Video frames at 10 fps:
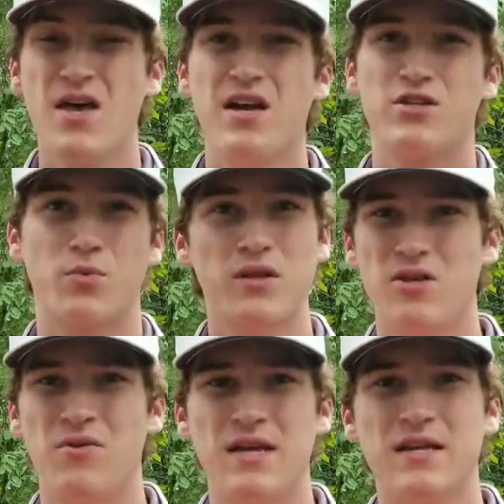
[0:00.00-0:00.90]
It's a really
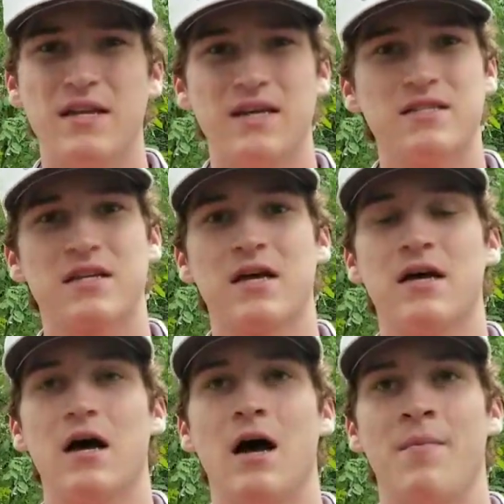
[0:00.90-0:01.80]
unique disc
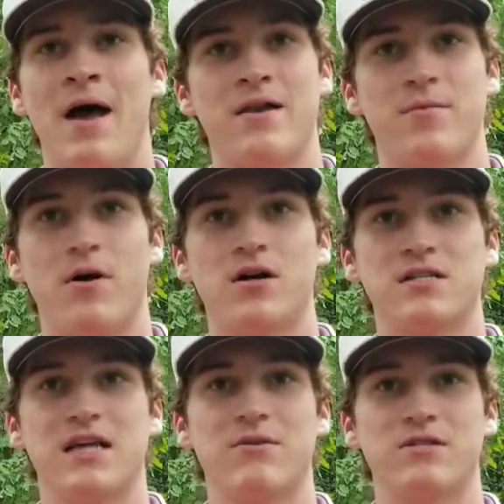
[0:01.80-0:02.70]
out of the box,
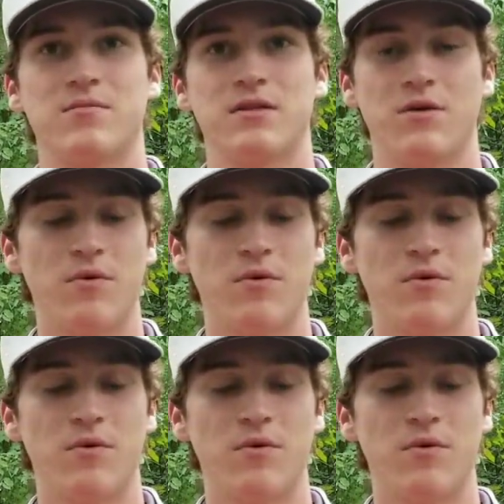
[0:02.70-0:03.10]
and that was something that we